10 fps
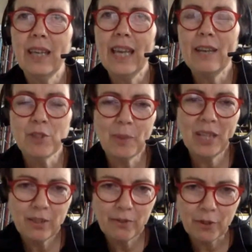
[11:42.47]

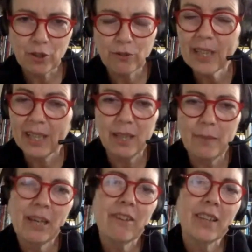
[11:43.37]
irrespective of the curriculum
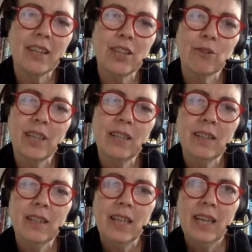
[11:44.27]
area that you're in,
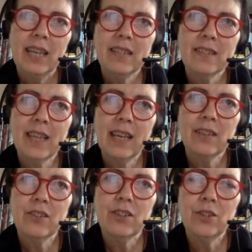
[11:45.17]
is
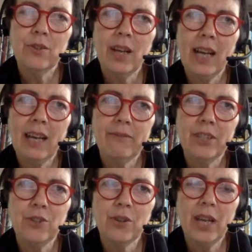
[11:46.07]
that you have in
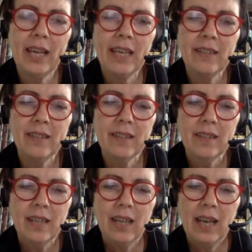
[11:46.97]
your head,
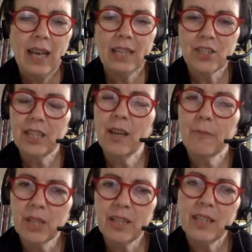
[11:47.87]
actually, I'm
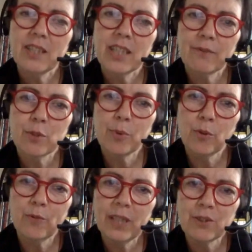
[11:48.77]
going to need to give support
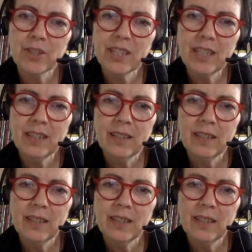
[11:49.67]
for literacy.